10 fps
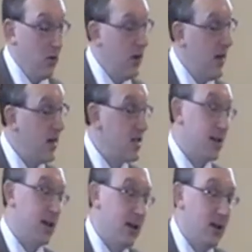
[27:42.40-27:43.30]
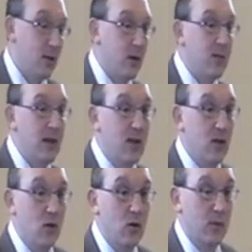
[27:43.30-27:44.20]
The next thing that we
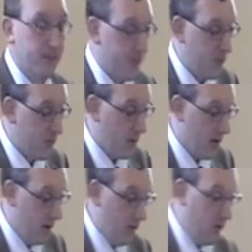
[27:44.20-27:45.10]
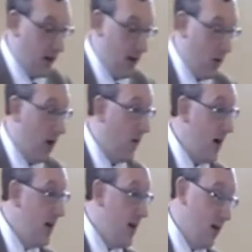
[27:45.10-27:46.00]
may do is say, well,
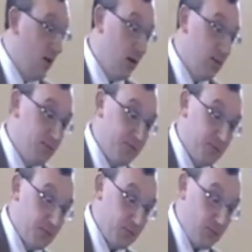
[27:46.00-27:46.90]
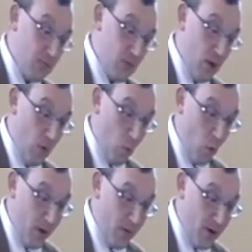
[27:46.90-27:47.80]
I can't do it.
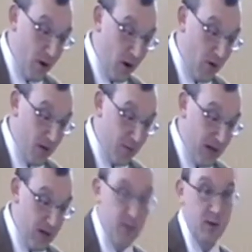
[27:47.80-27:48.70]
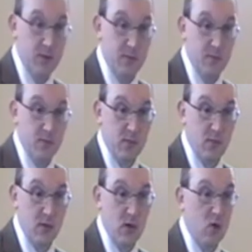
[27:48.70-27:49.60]
What about other people?
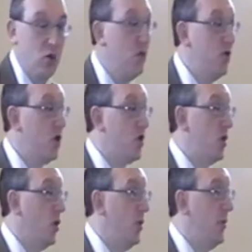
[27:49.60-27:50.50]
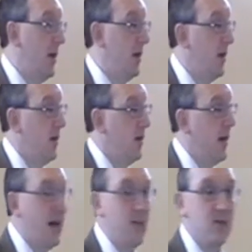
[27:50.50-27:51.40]
You've just told me
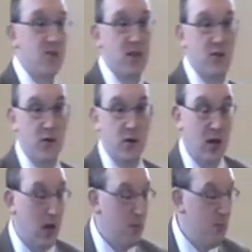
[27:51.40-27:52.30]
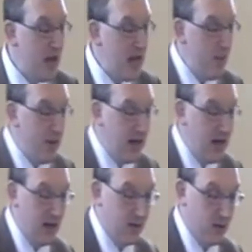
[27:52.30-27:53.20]
that I'm sinful.
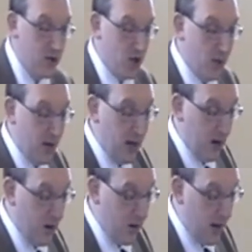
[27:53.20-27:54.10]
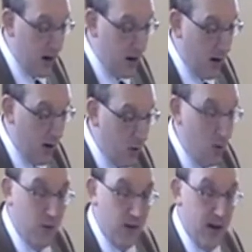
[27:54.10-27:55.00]
Maybe there's somebody out there
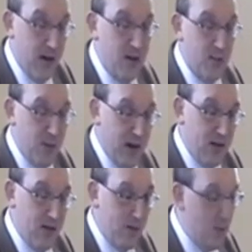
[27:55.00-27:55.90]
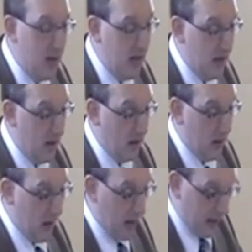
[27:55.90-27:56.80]
who fares better than me
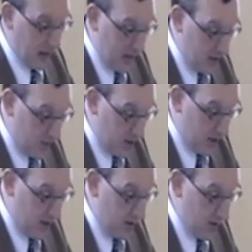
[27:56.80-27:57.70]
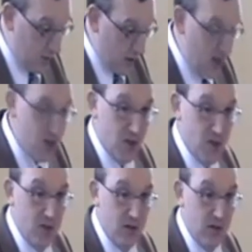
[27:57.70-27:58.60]
and can attain
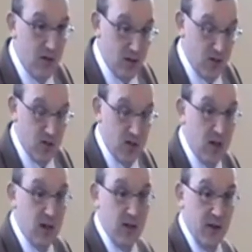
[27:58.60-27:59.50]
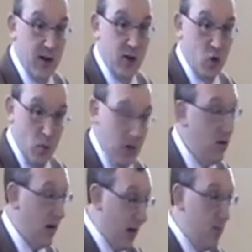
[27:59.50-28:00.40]
righteousness. They're human,
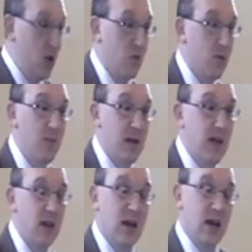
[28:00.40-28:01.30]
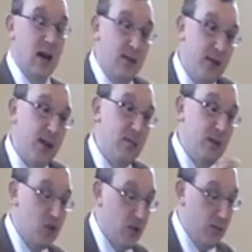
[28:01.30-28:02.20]
and I'm a human being, and there can
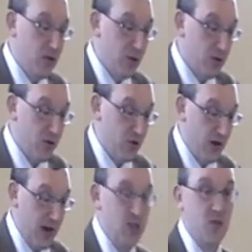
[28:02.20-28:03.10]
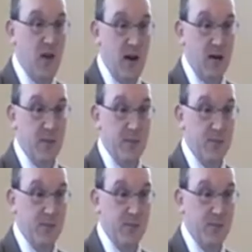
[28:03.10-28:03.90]
be some sort of transfer.